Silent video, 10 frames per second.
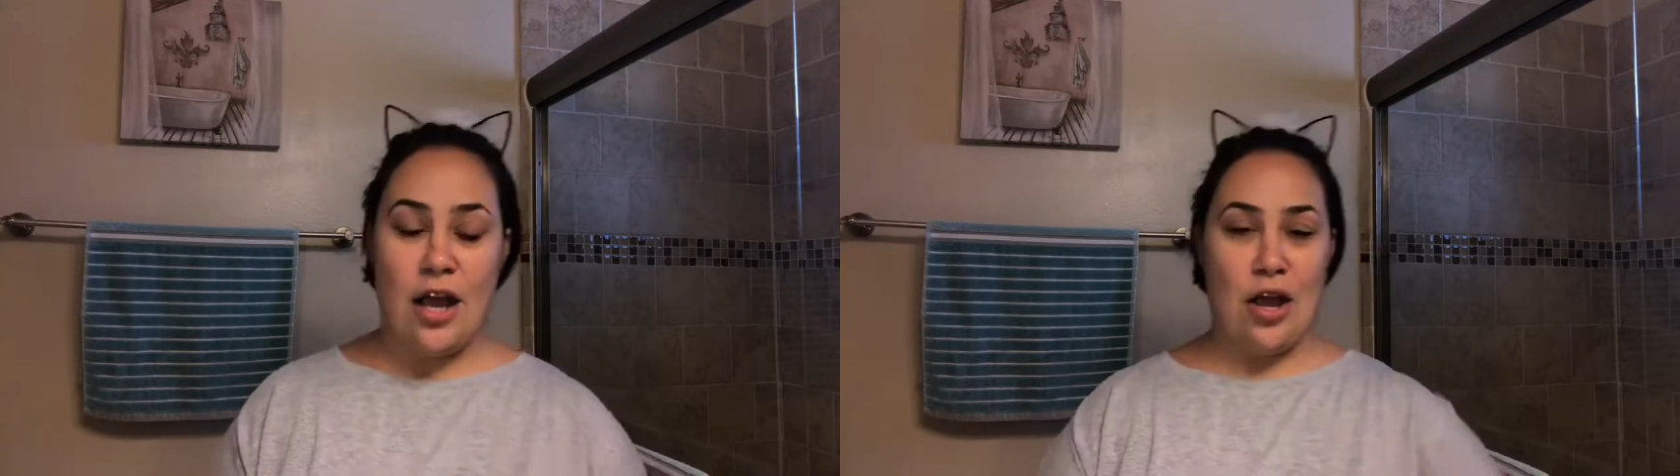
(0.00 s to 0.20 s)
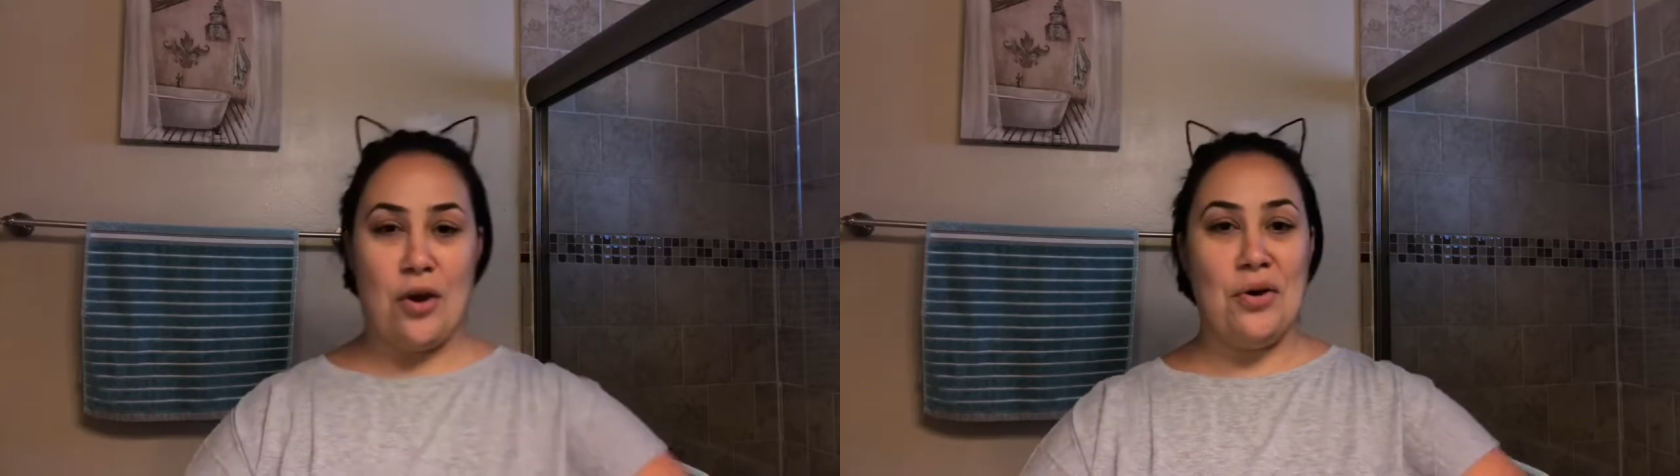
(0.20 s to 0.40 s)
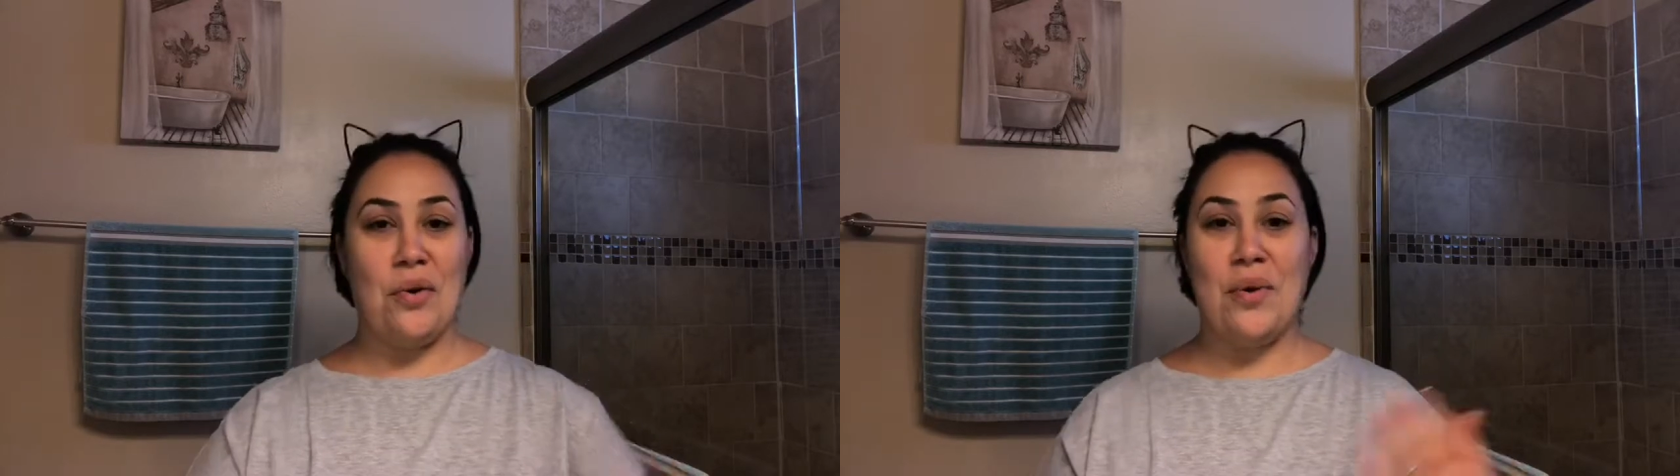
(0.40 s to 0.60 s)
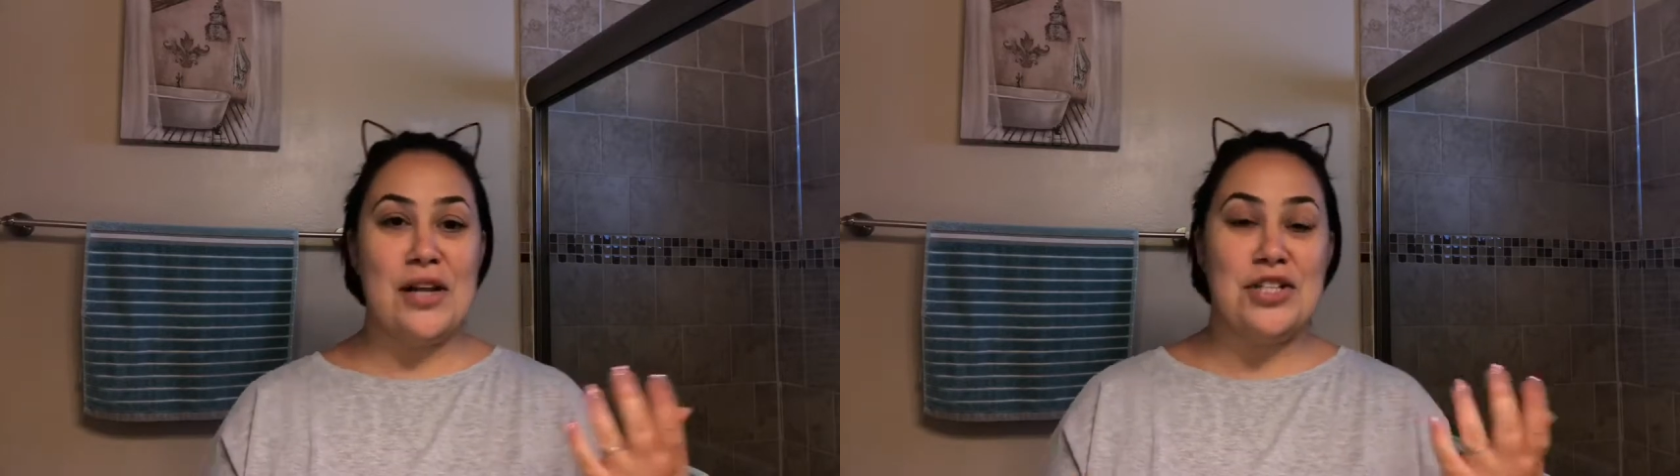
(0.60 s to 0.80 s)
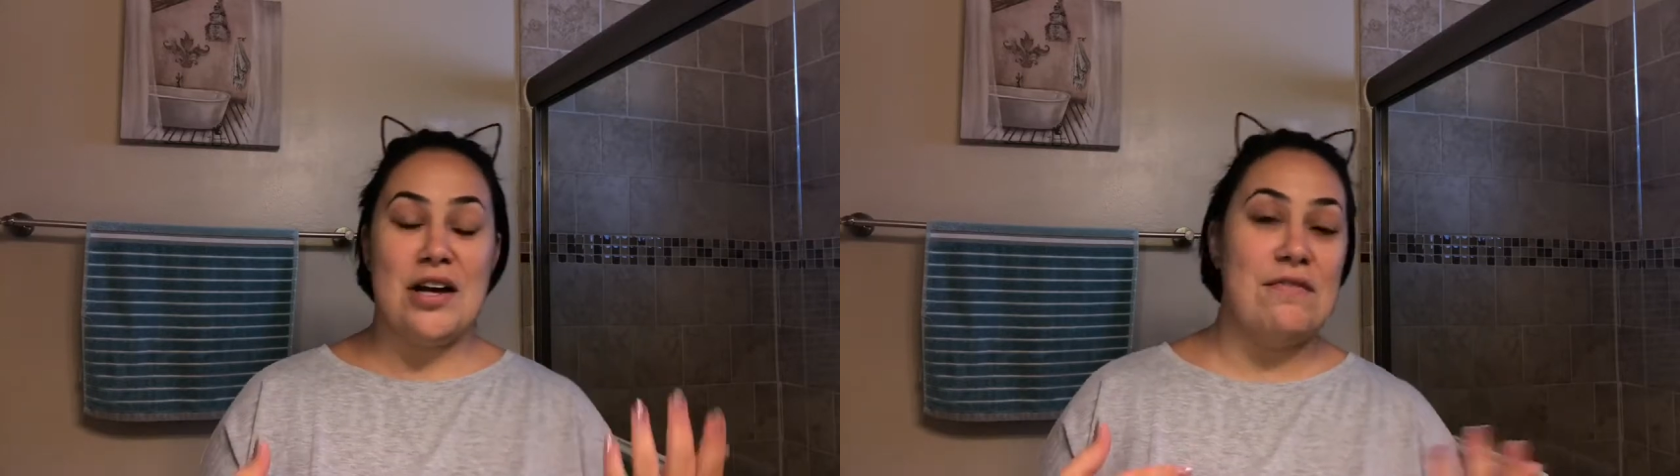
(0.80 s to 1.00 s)
You don't know
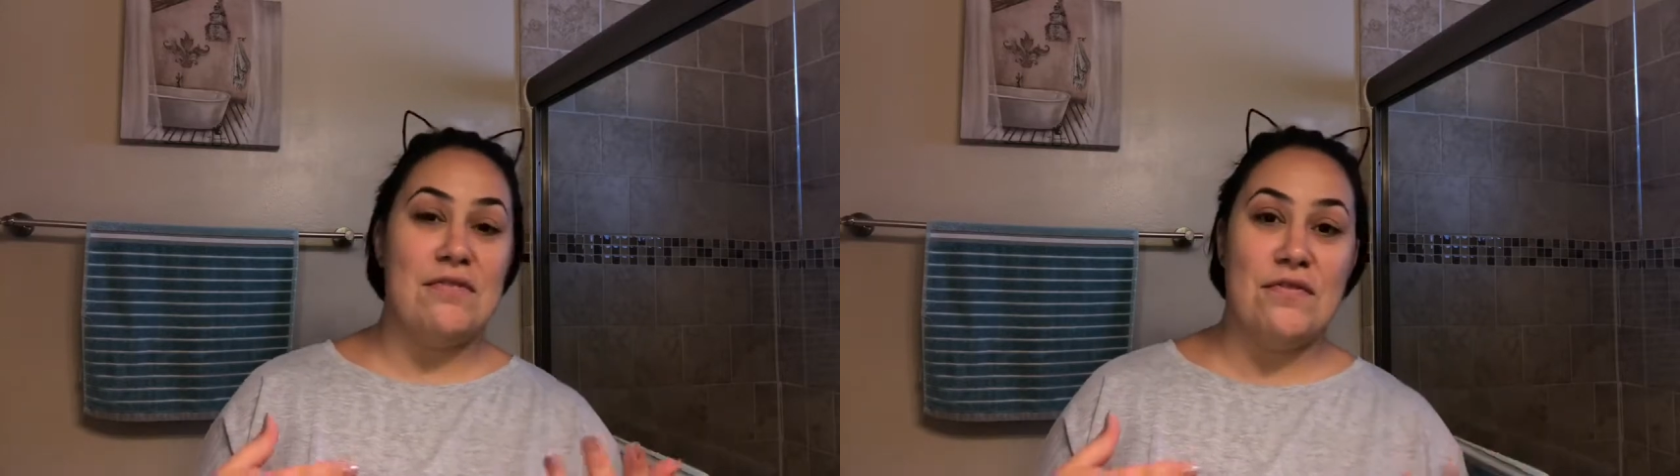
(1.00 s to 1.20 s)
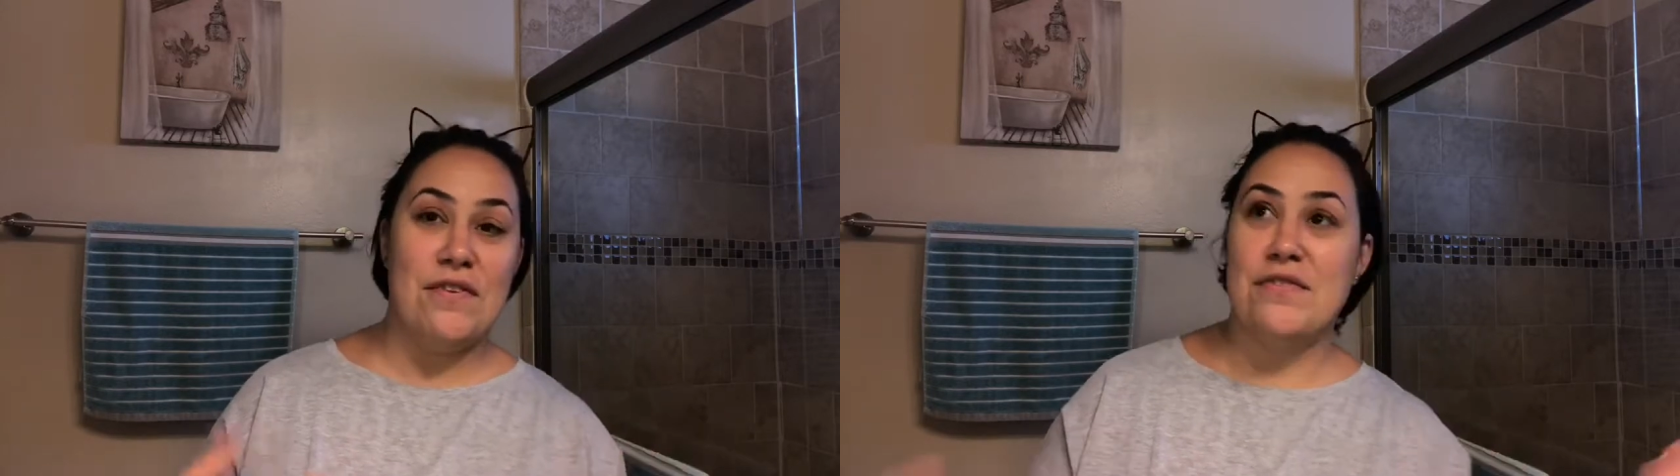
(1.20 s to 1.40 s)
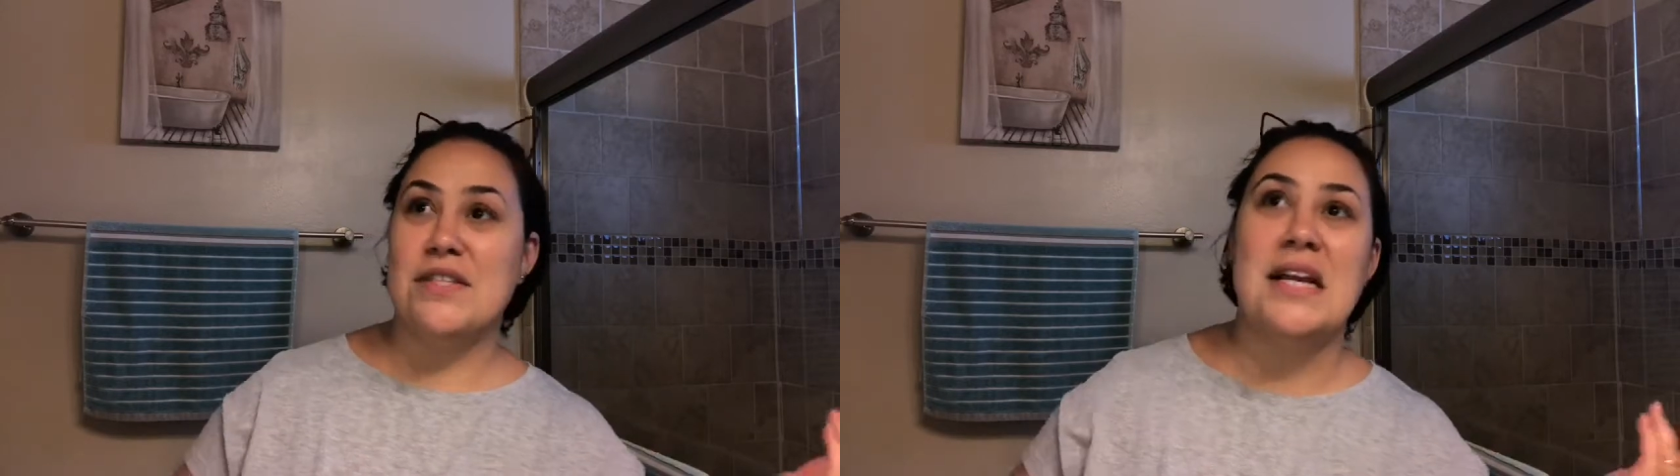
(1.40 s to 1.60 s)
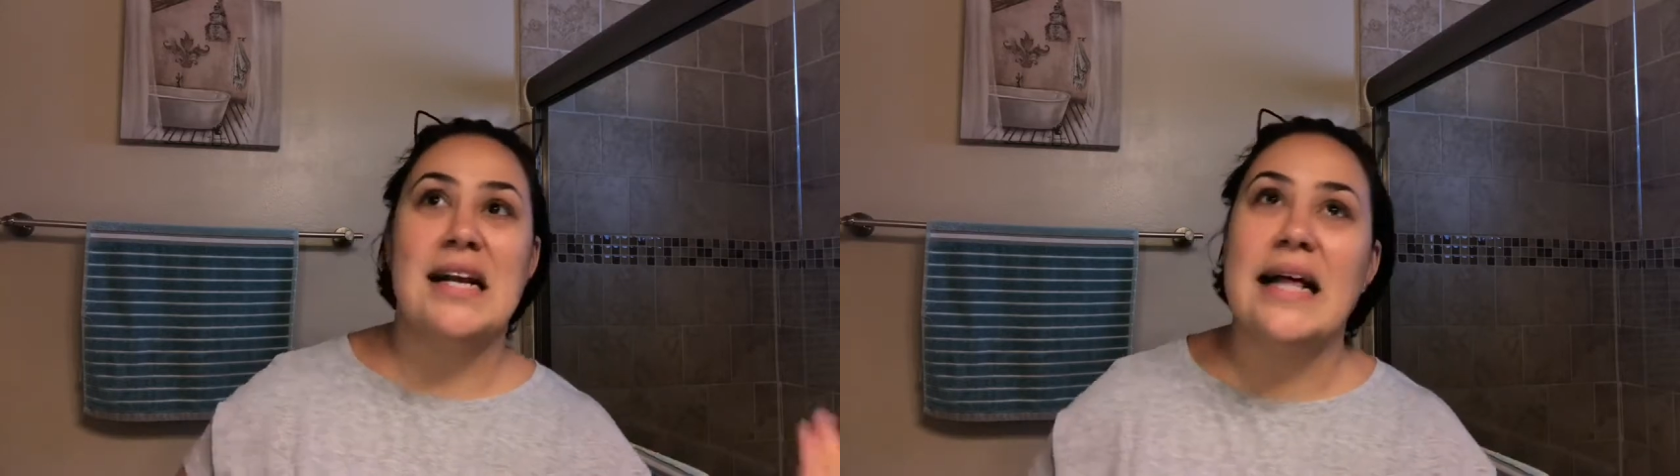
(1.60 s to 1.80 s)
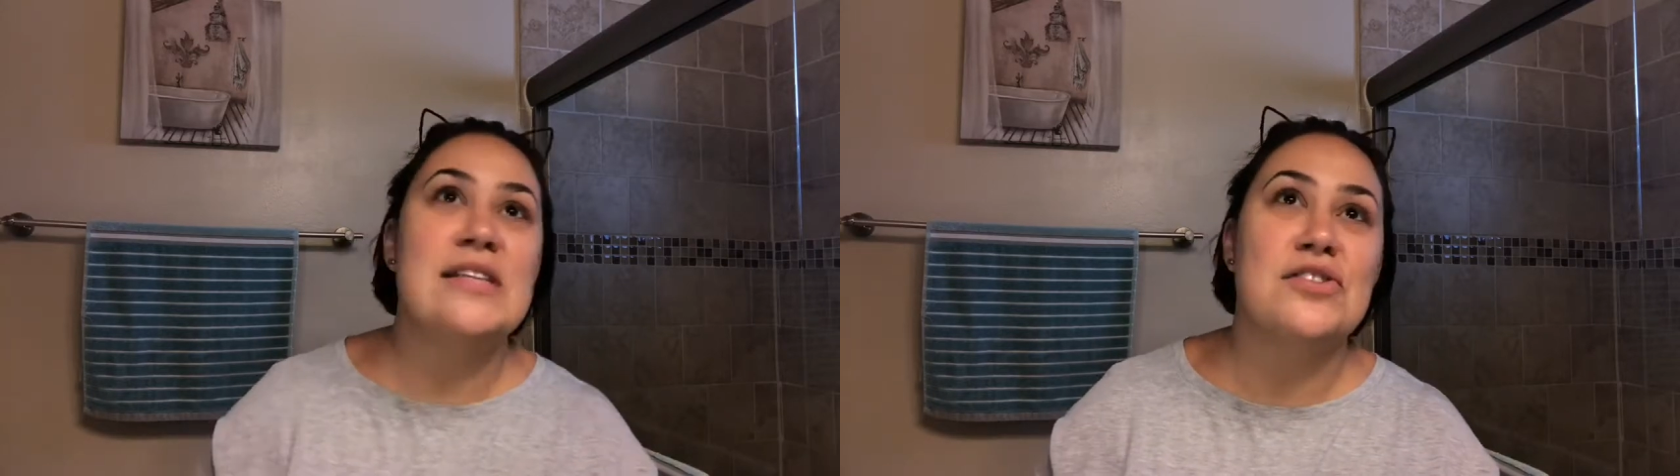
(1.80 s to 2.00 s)
which of the fifteen
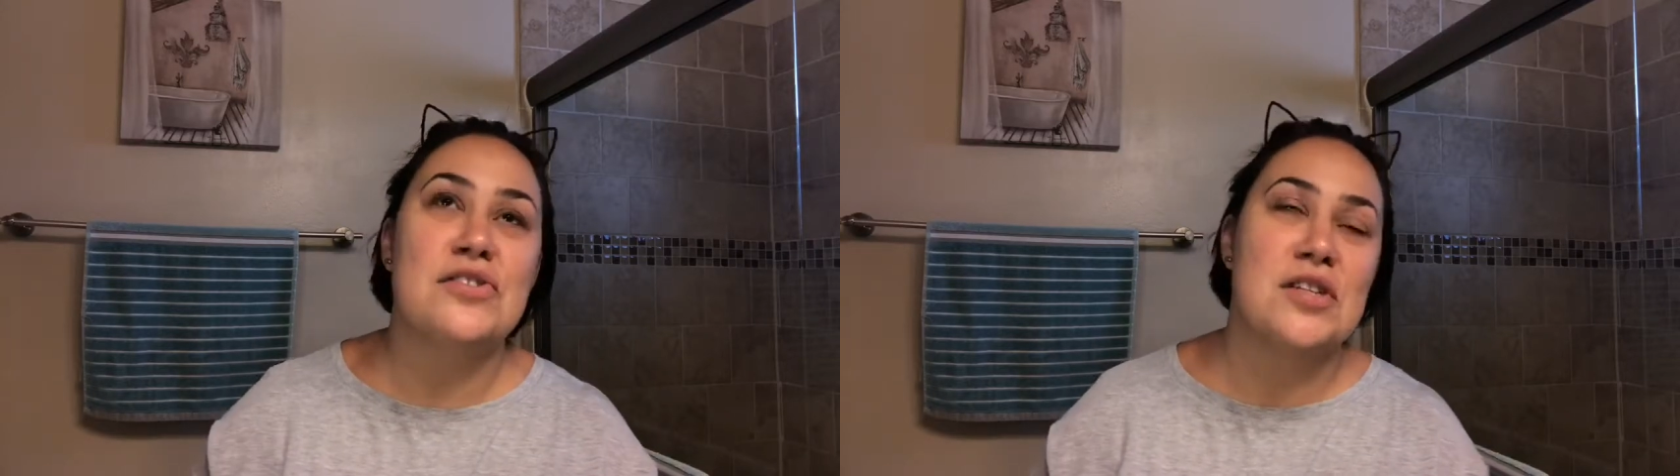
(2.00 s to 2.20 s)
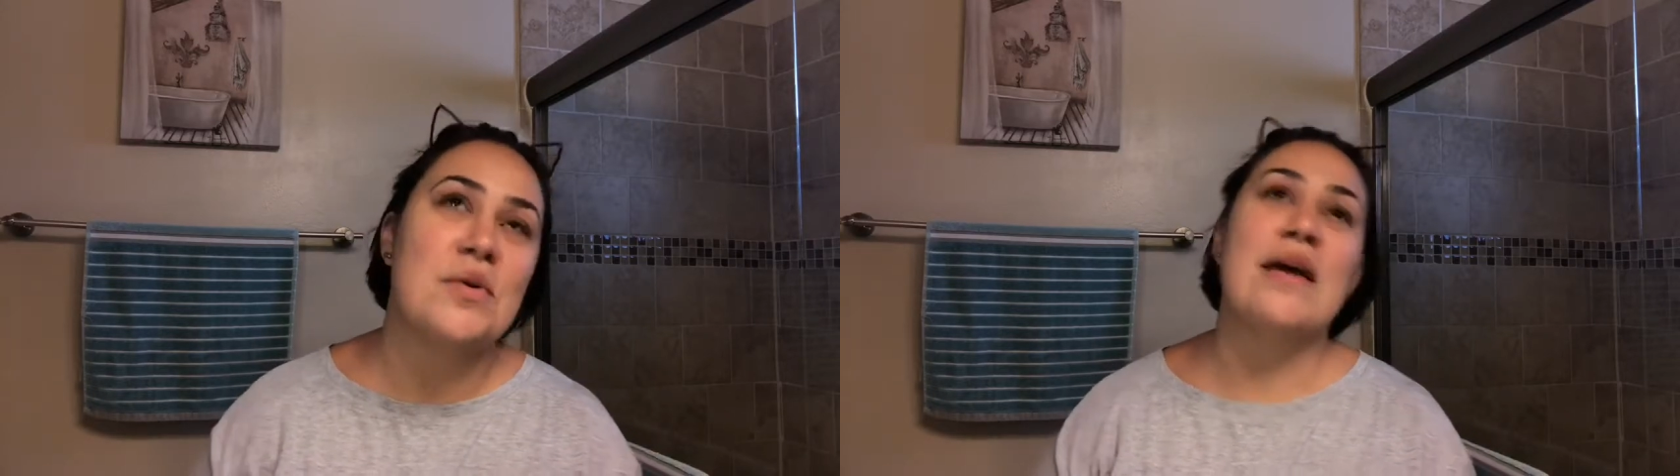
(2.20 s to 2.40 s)
cleansers is